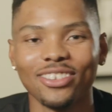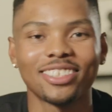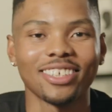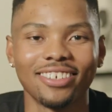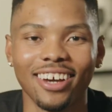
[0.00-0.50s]

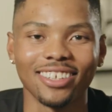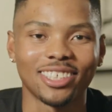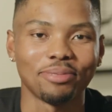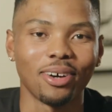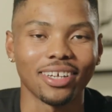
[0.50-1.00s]
What's up, y'all?
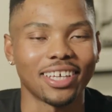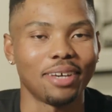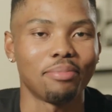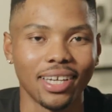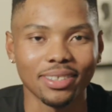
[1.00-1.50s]
It's your boy
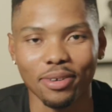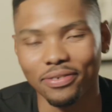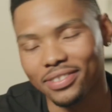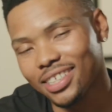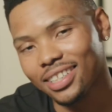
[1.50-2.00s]
Kent Bazemore
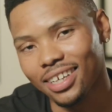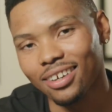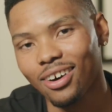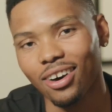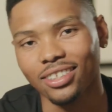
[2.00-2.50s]
from the
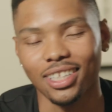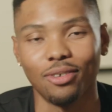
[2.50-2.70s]
Atlanta Hawks.